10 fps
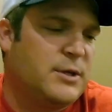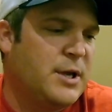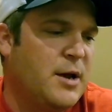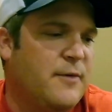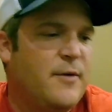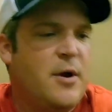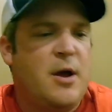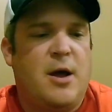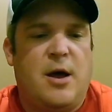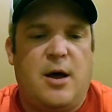stuff,
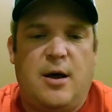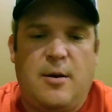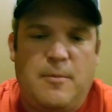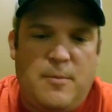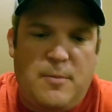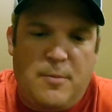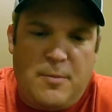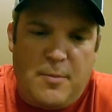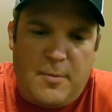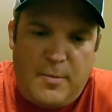
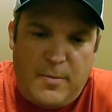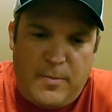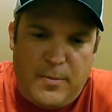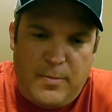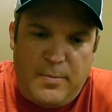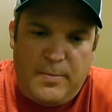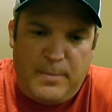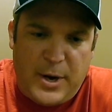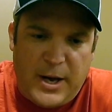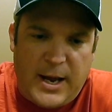
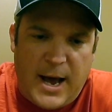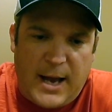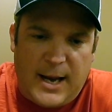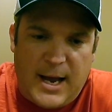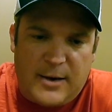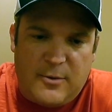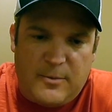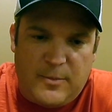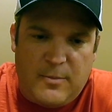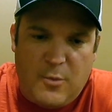but I like
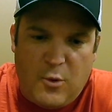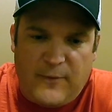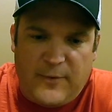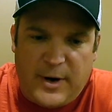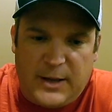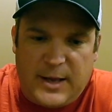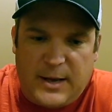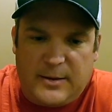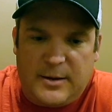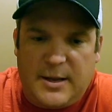them more for
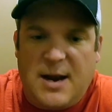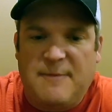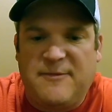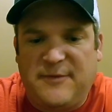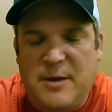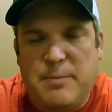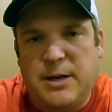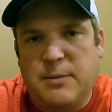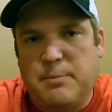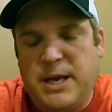anything that I'm
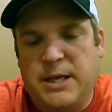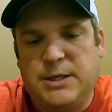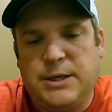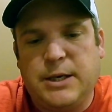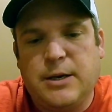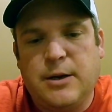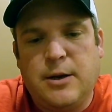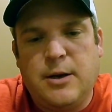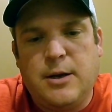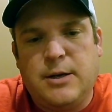flipping and pitching.
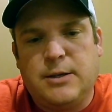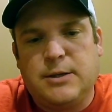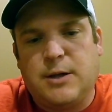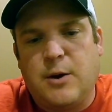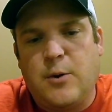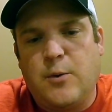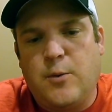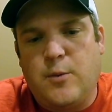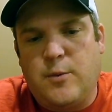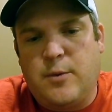So,
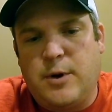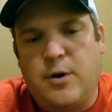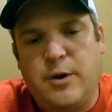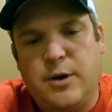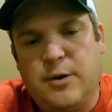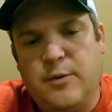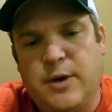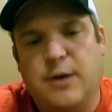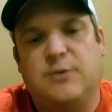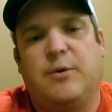and all you do
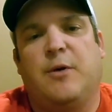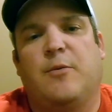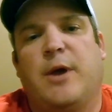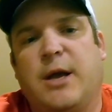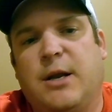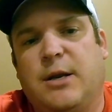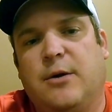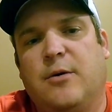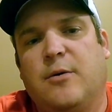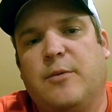there is when you're rigging it,
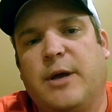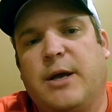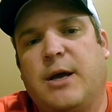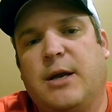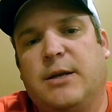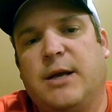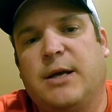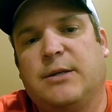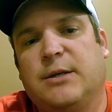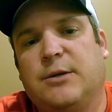you're going to rig it kind of
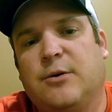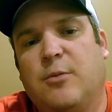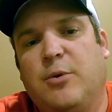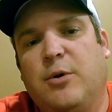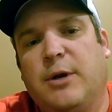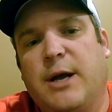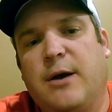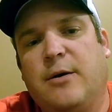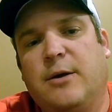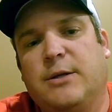Texas. You're going to pull it
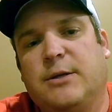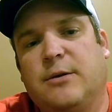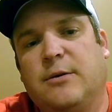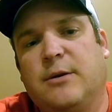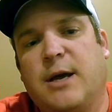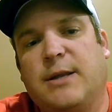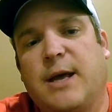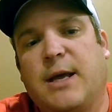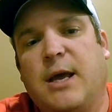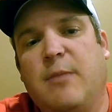out. It's got
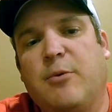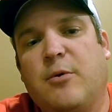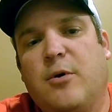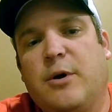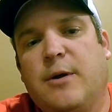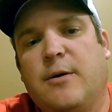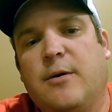that keeper on it,